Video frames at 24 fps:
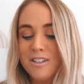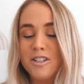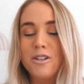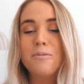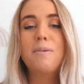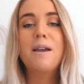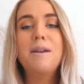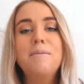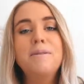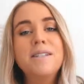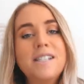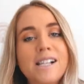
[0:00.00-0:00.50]
so
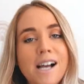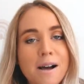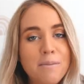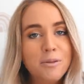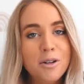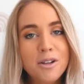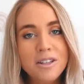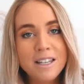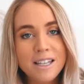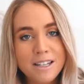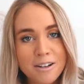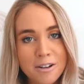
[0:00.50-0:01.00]
babies can't
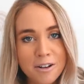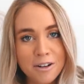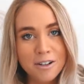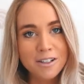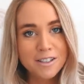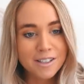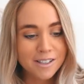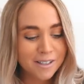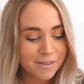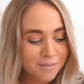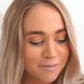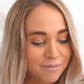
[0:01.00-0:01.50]
blow their
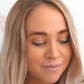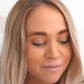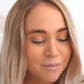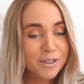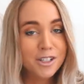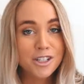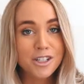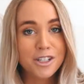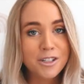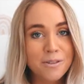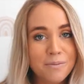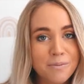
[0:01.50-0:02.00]
nose,
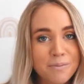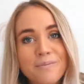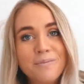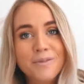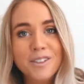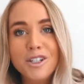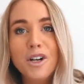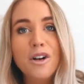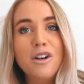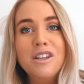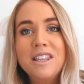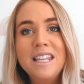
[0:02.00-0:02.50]
which
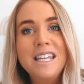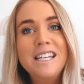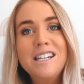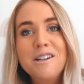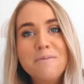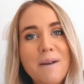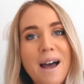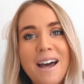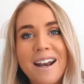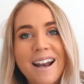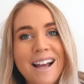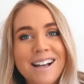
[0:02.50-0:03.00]
what? you don't think
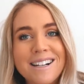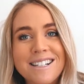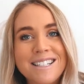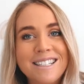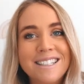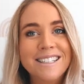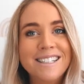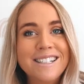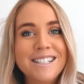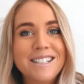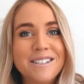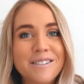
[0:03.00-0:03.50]
about
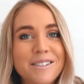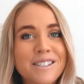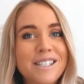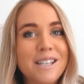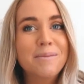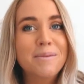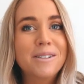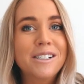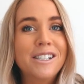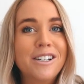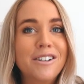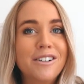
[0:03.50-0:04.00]
actually until
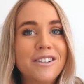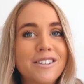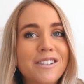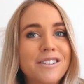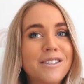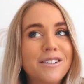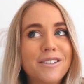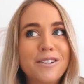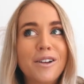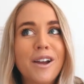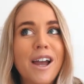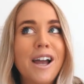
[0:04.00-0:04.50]
someone goes,
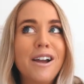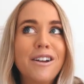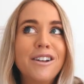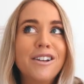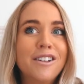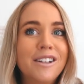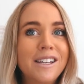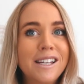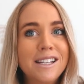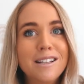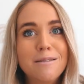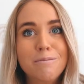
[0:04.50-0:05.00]
so how are you
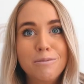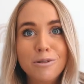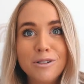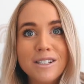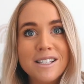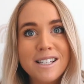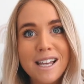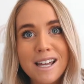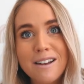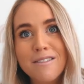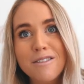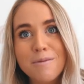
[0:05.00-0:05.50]
gonna get the
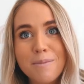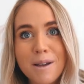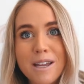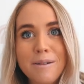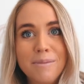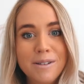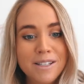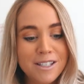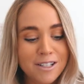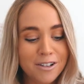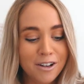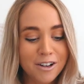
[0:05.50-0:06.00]
boogers out of the
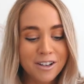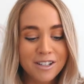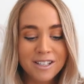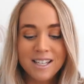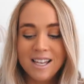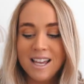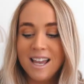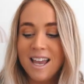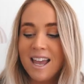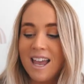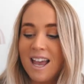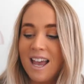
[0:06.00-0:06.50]
baby's nose?
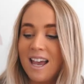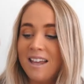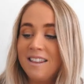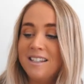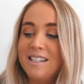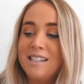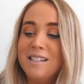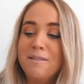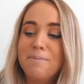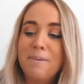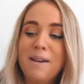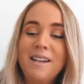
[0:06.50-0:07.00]
And
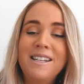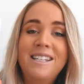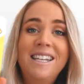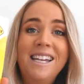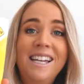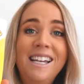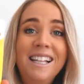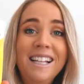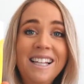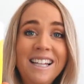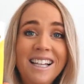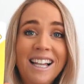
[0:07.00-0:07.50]
this is
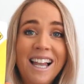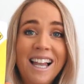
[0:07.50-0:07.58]
basically